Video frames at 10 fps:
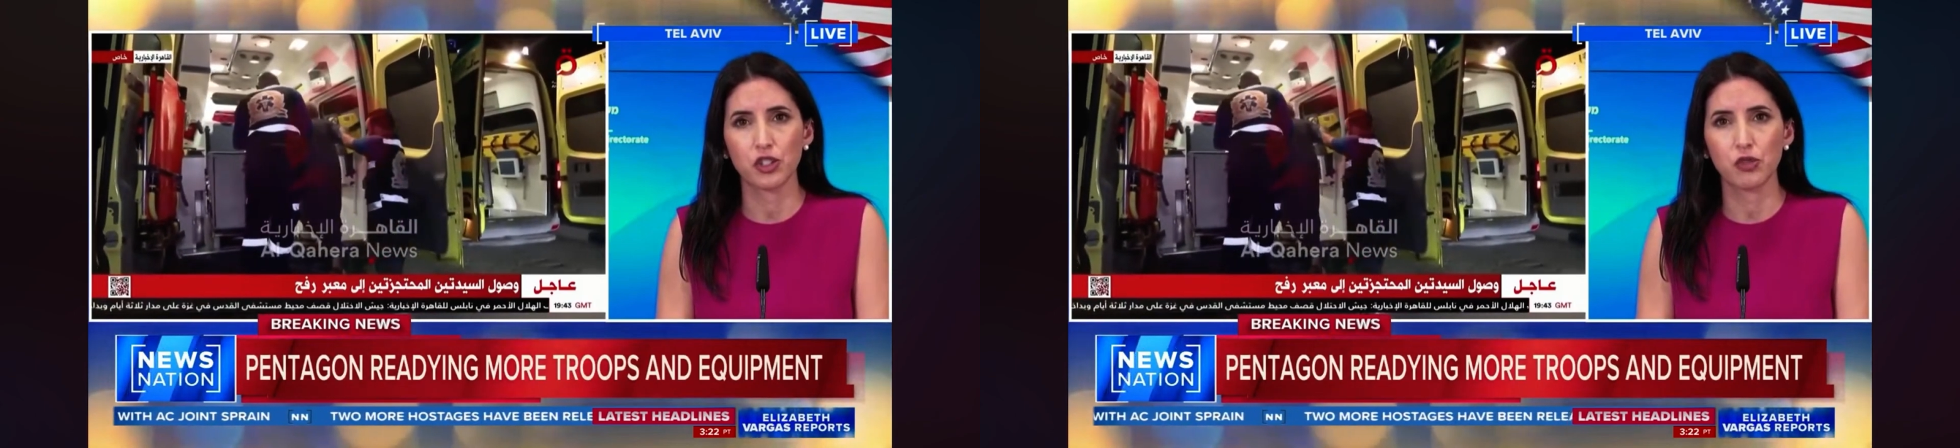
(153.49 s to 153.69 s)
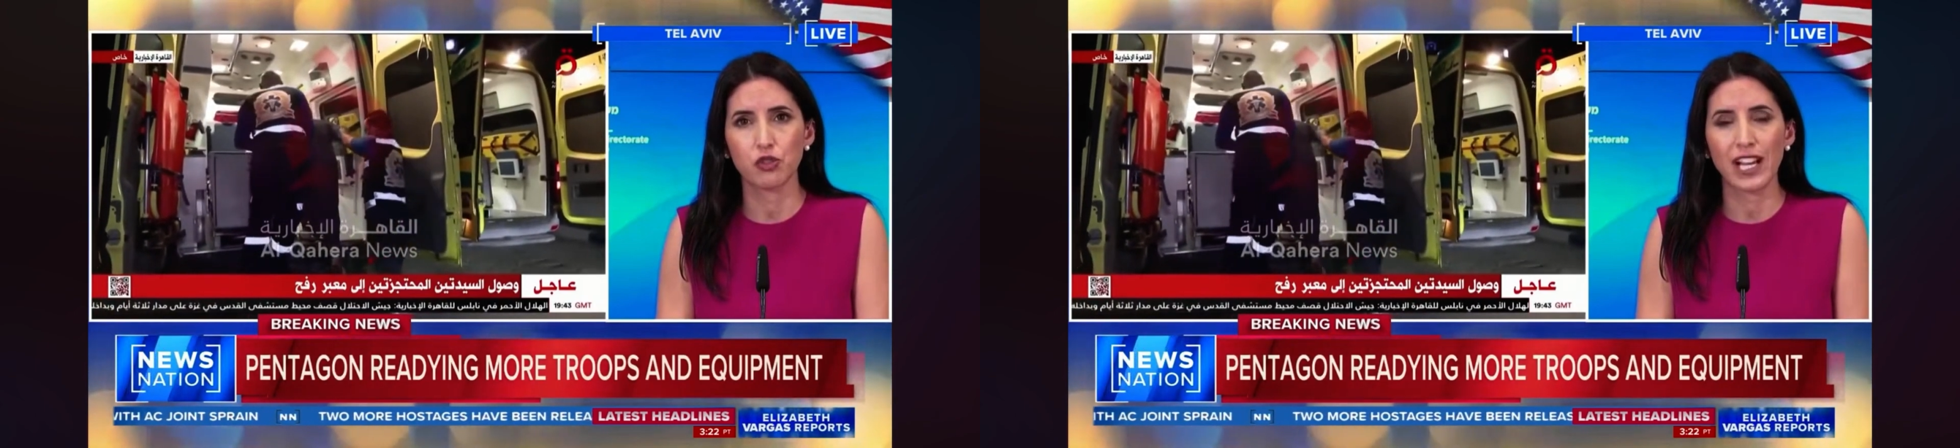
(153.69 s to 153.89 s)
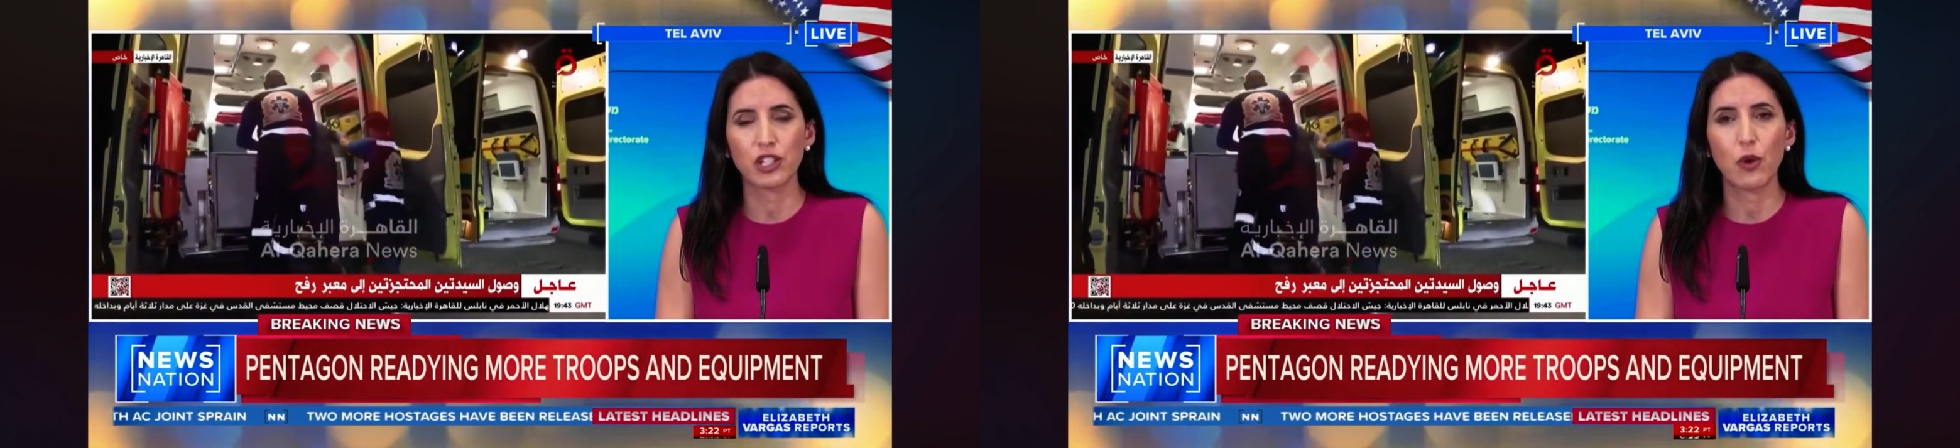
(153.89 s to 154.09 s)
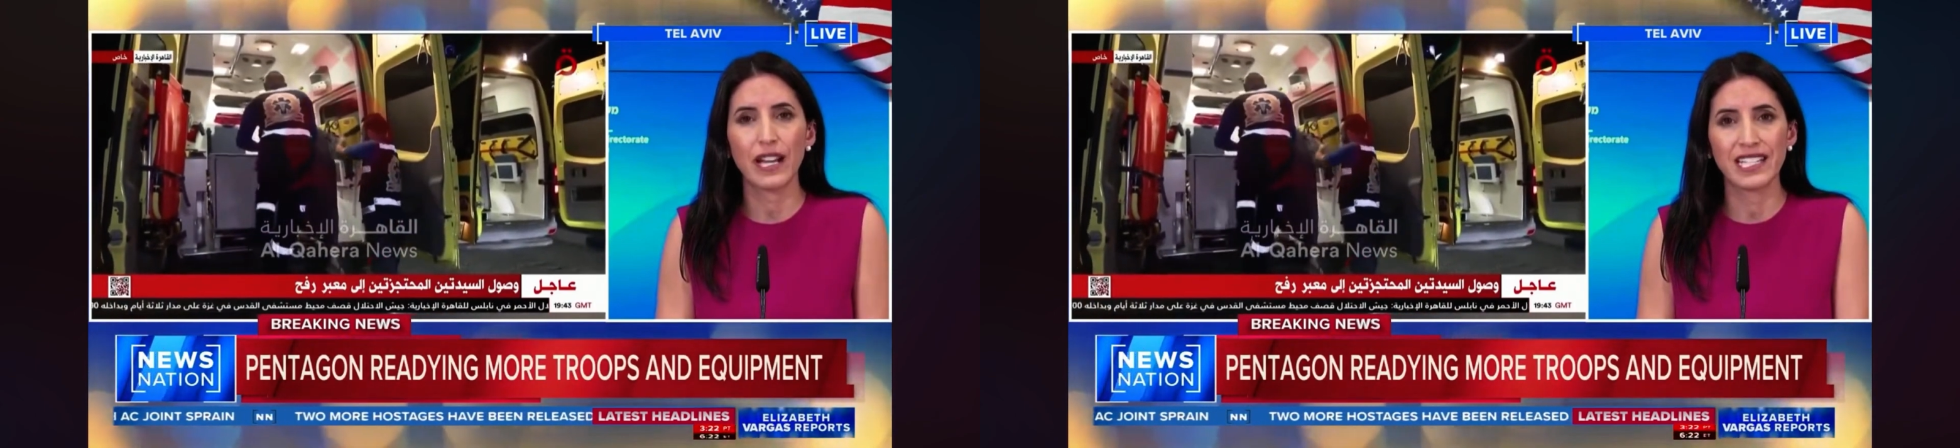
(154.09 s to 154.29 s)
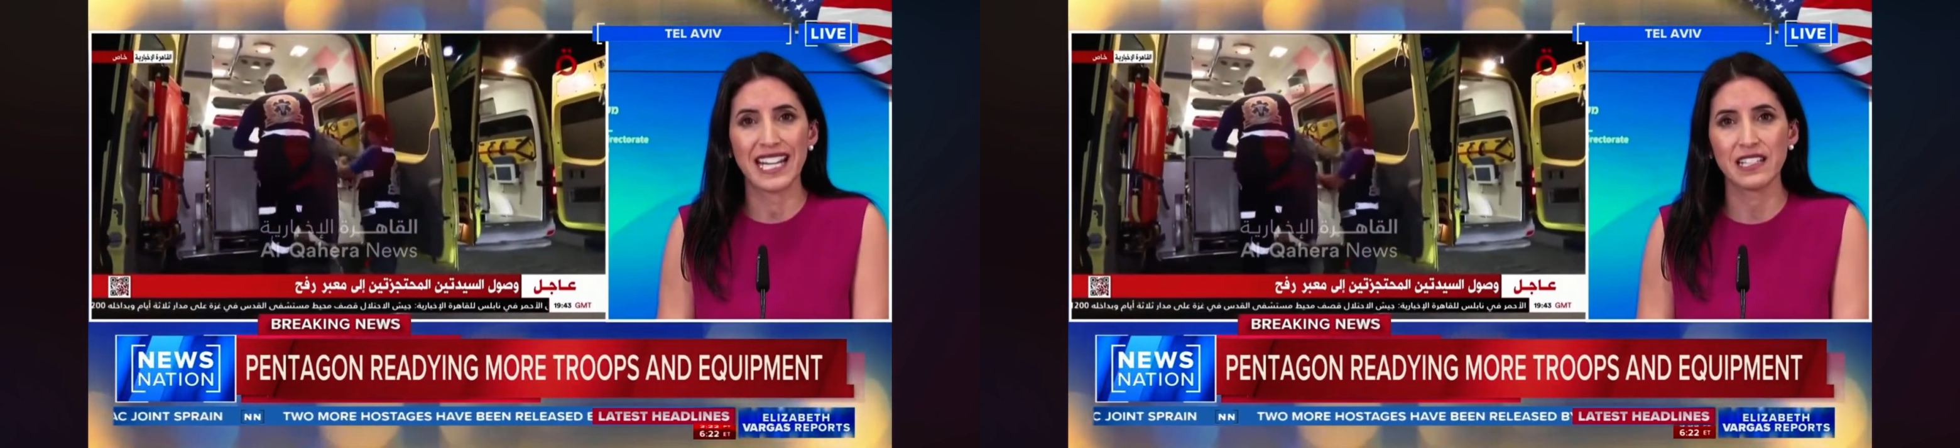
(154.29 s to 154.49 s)
to try to
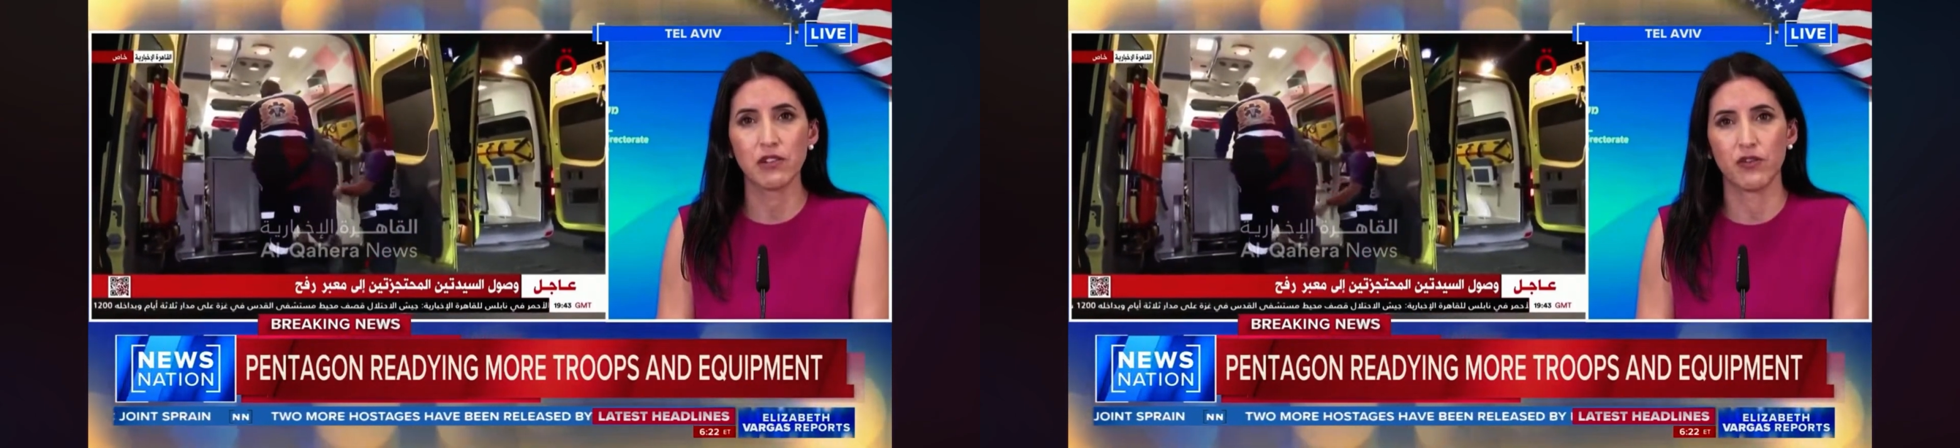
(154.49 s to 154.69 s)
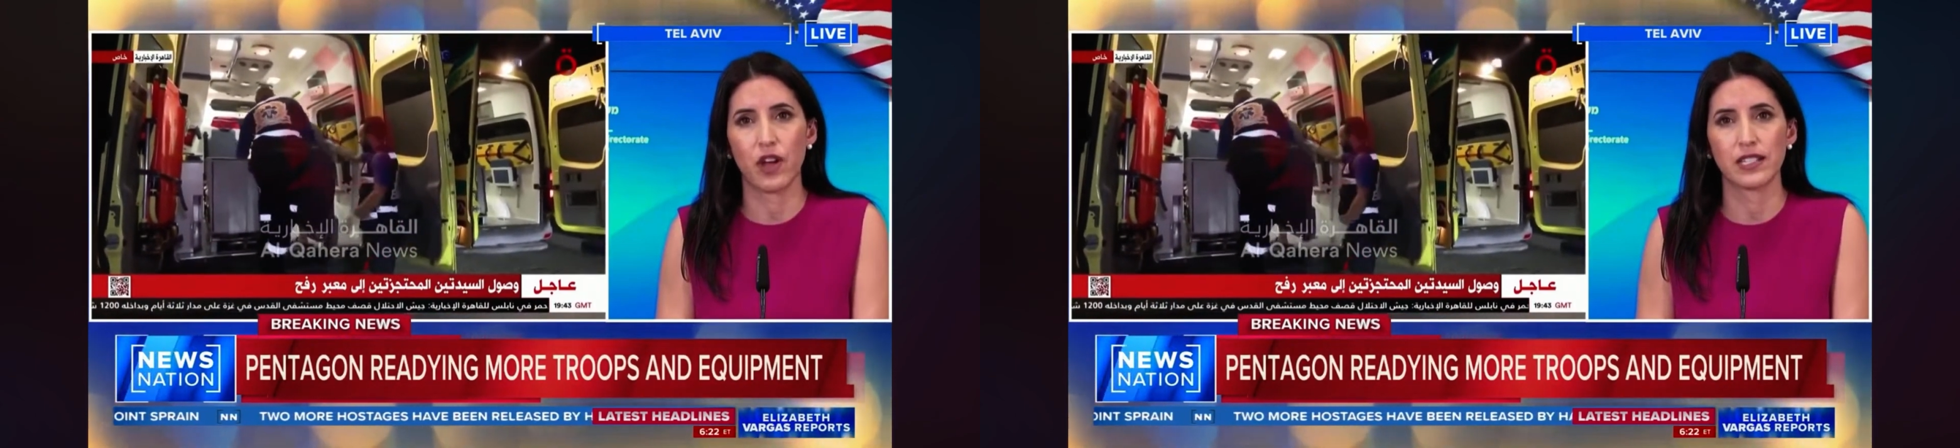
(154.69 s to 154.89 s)
identify